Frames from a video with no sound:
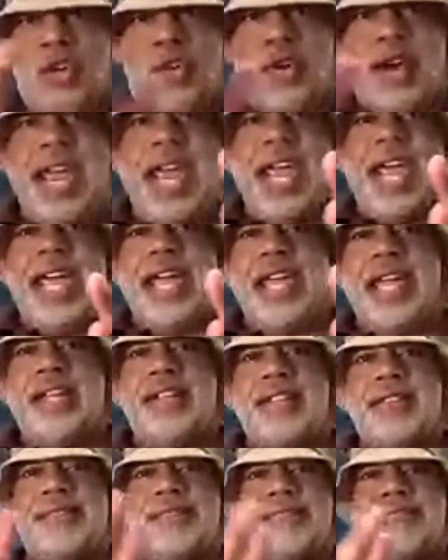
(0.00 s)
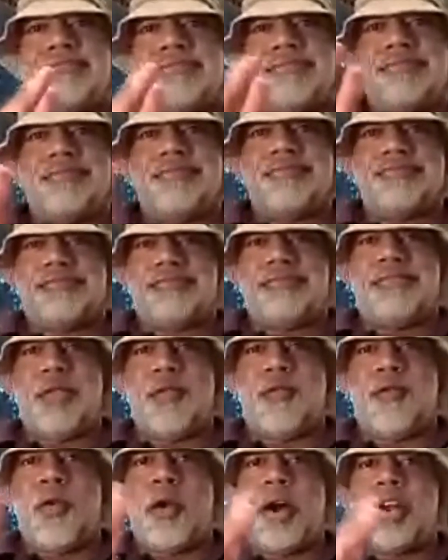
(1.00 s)
grade to
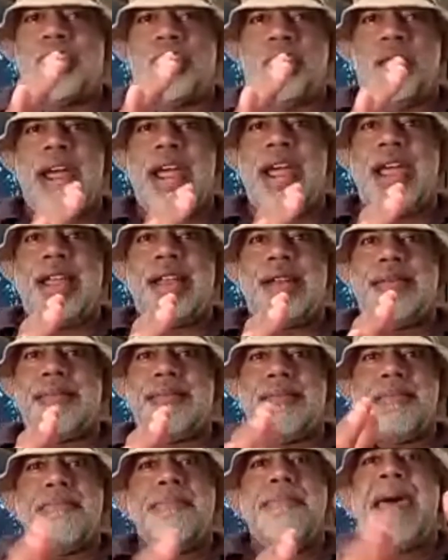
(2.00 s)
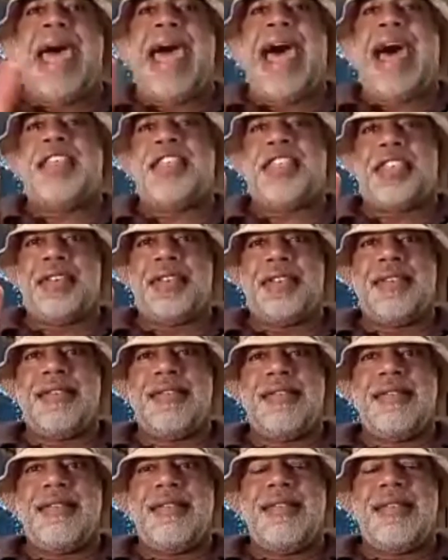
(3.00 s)
4th grade math.
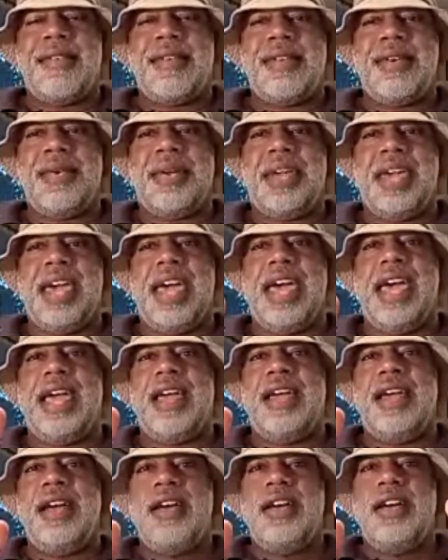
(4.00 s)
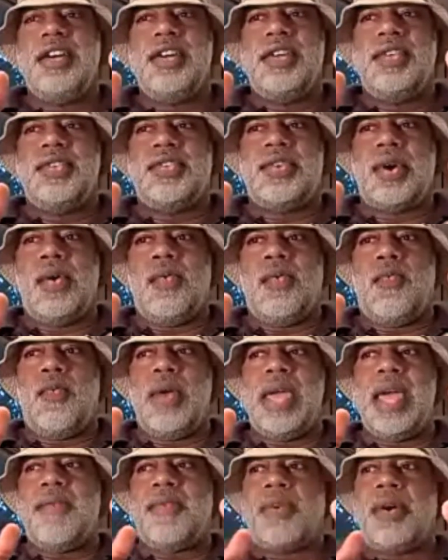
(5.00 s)
Okay, so if
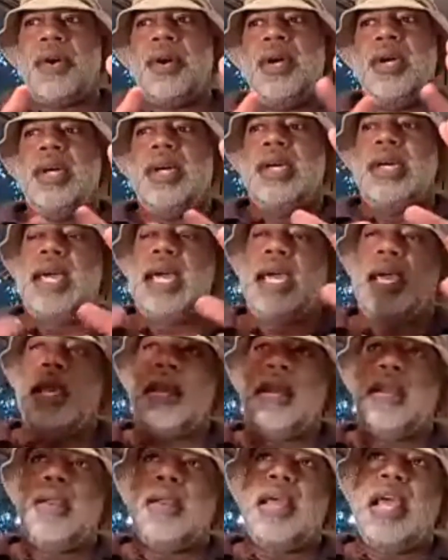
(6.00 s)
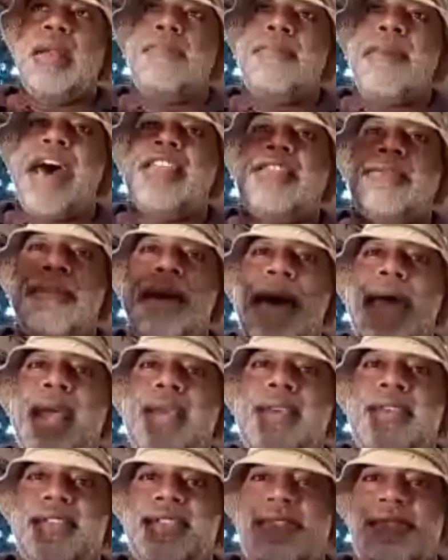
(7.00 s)
we ever in
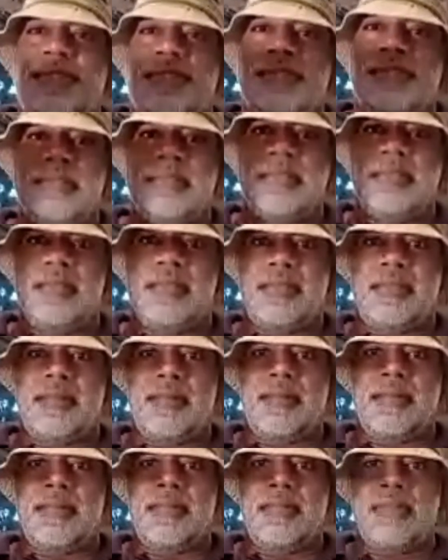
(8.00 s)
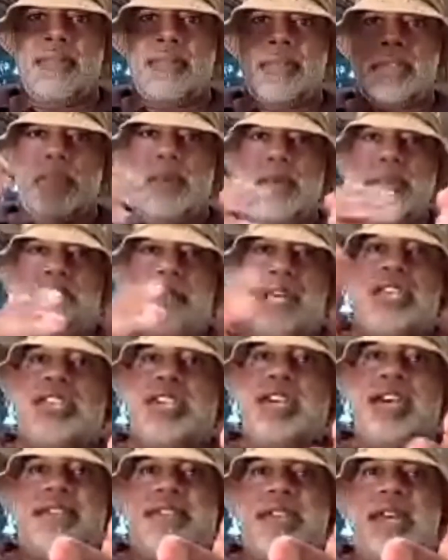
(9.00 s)
mathematics, well,
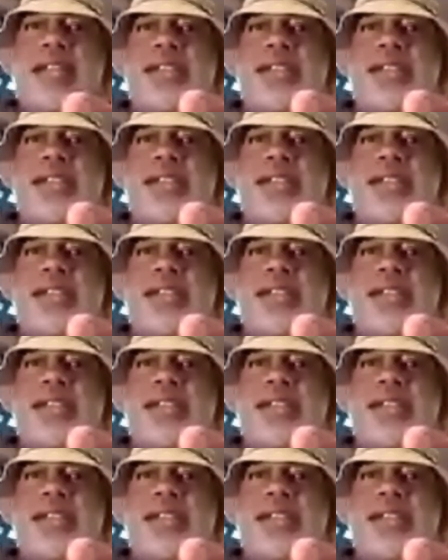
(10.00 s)
BGS said